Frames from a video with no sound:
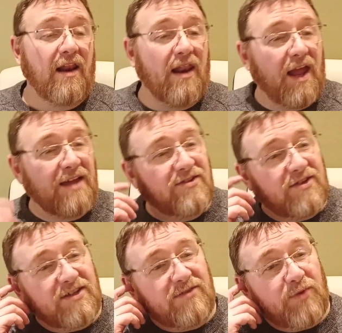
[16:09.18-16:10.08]

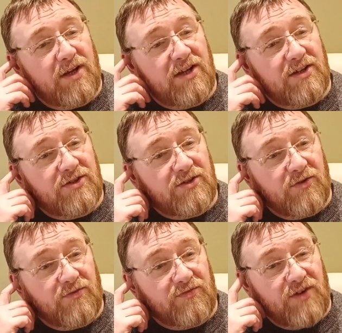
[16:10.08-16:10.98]
lesser experience
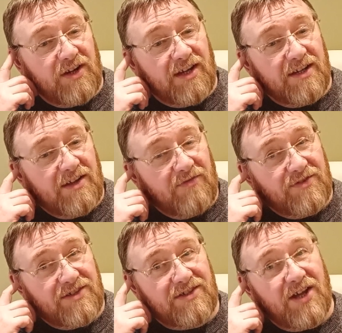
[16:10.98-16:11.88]
of drinking
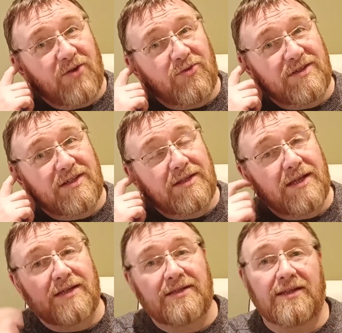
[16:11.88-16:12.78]
different stouts and
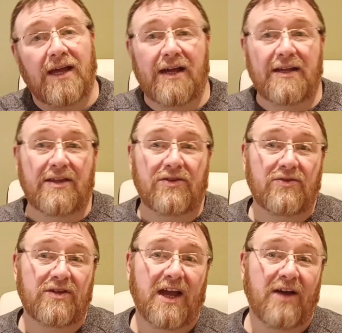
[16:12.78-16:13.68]
things like that, and I
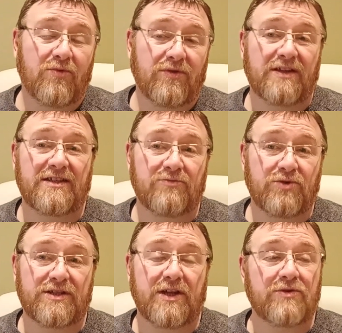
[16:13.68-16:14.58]
thought, yeah, well, this is
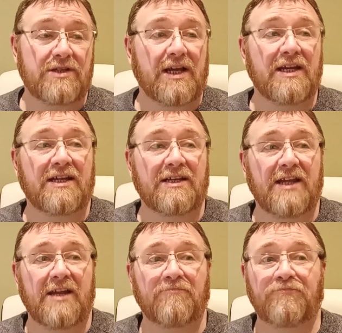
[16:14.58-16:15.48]
what stout's like,
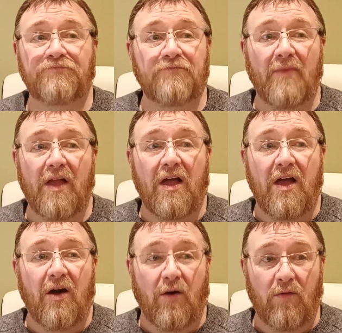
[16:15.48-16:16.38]
and then
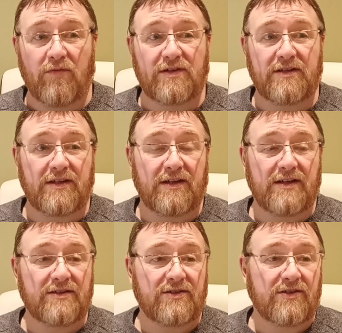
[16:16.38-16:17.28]
obviously
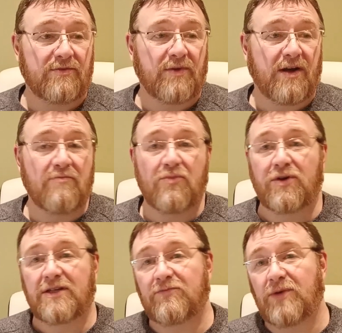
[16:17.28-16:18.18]
as you become
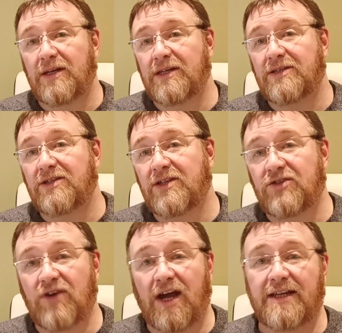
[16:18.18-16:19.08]
more experienced and you
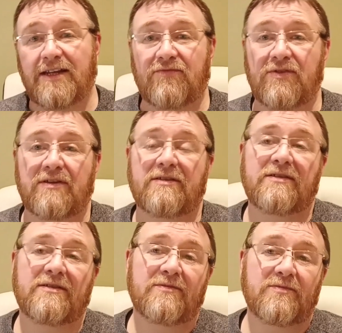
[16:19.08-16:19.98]
try different
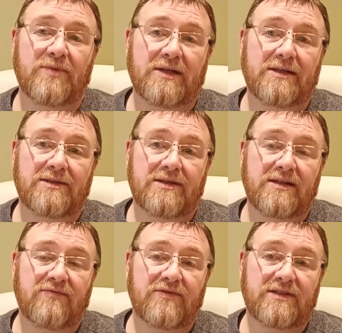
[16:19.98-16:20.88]
beers and
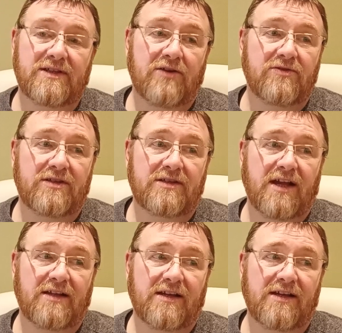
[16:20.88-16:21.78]
different stouts, you
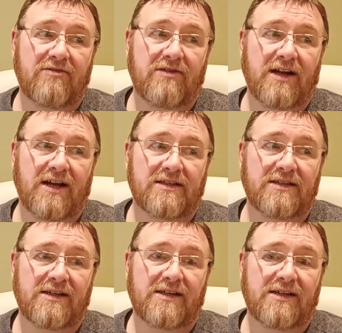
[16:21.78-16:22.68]
start to kind of realise,